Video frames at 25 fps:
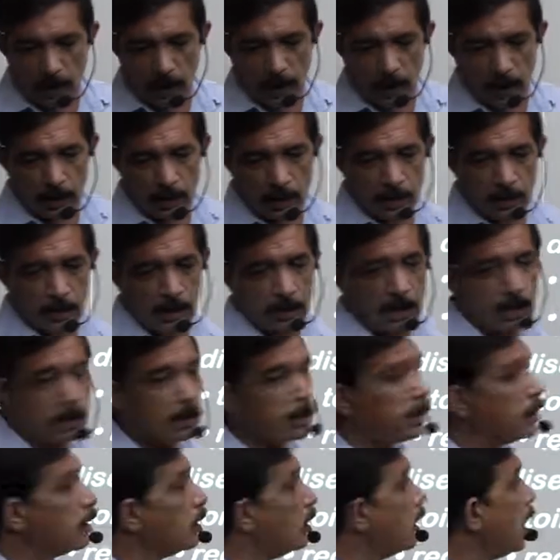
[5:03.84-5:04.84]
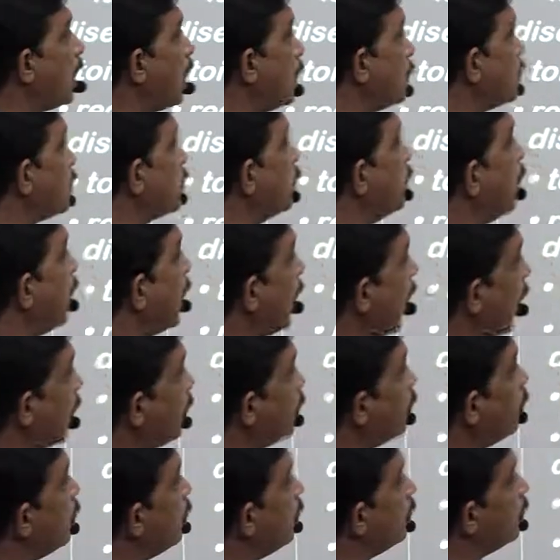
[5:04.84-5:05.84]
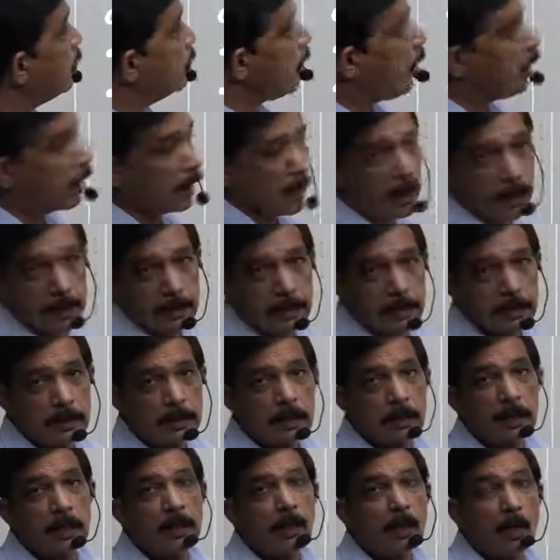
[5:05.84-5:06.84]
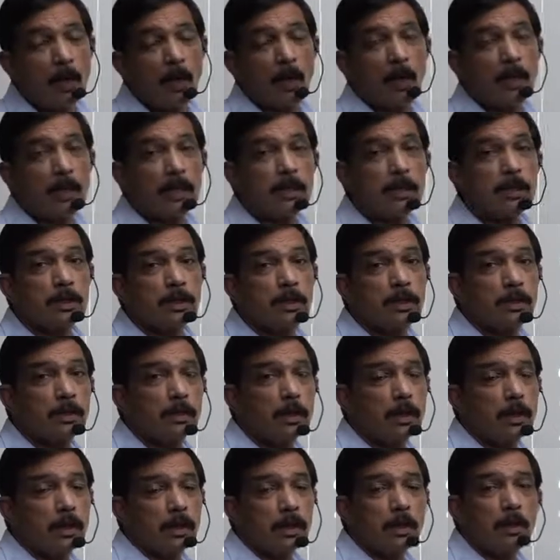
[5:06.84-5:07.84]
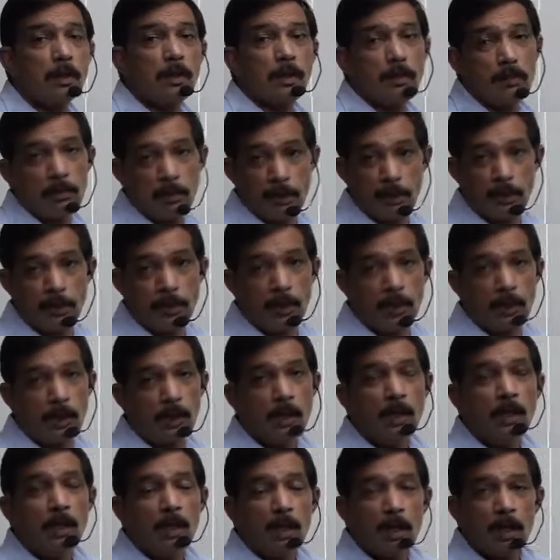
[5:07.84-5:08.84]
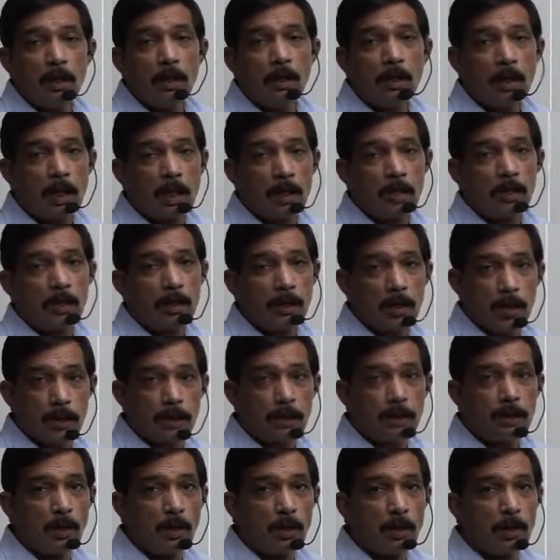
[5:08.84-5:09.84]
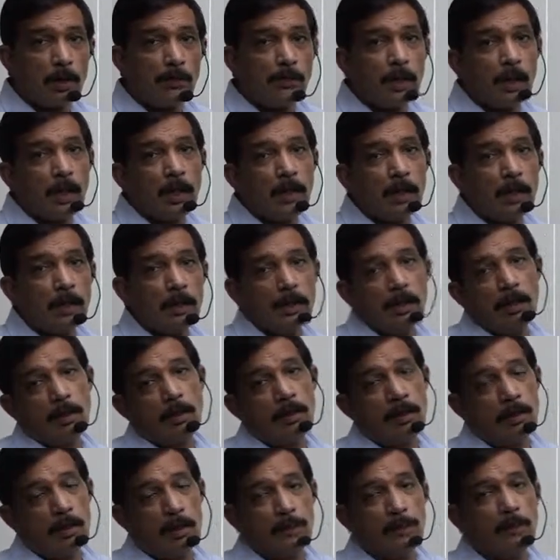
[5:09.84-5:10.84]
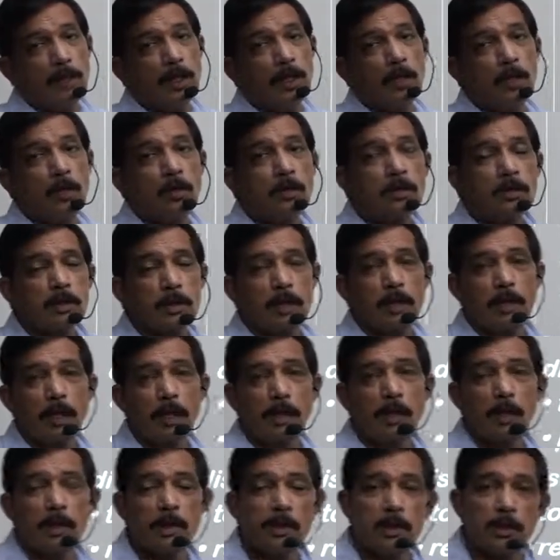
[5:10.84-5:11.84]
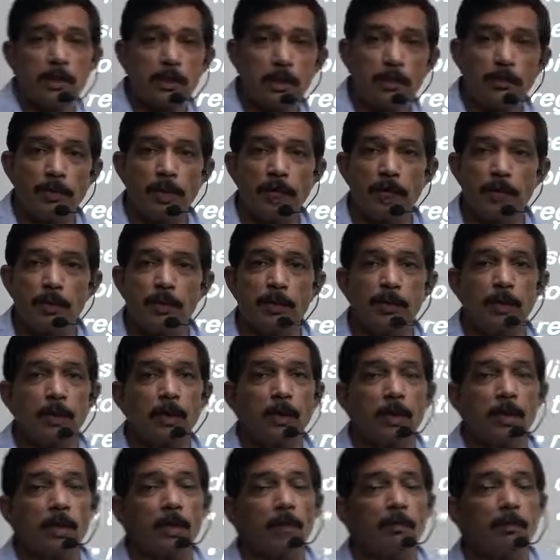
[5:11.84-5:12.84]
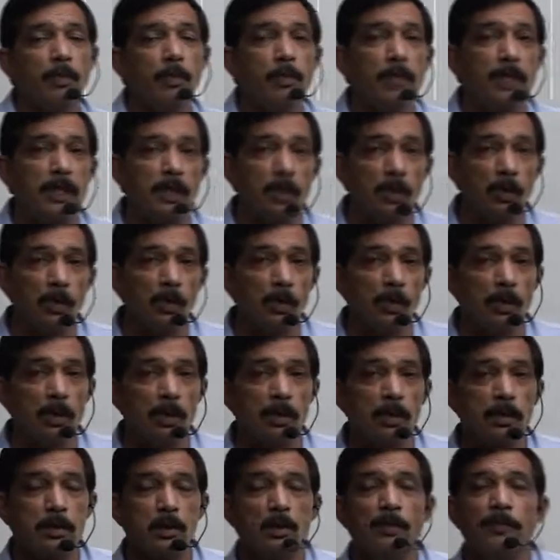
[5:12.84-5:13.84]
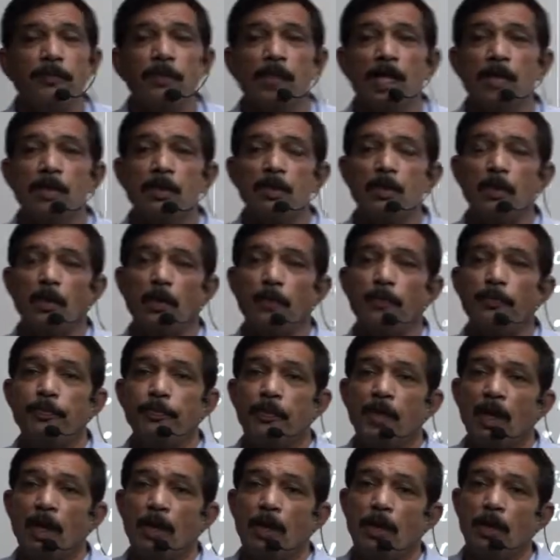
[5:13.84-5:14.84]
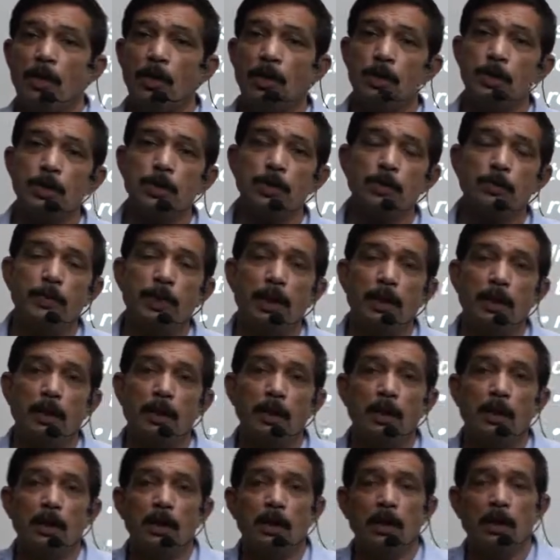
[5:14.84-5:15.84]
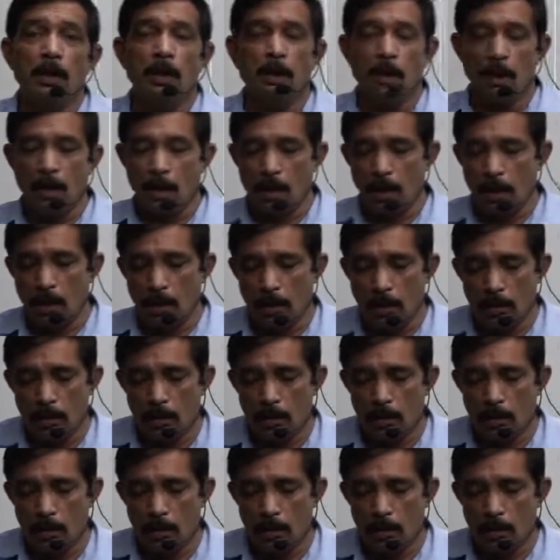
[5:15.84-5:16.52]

are discussed, that annual dog license in accordance to the different country that you are living in, different rules and regulations apply to the pet owners. So you should be uh,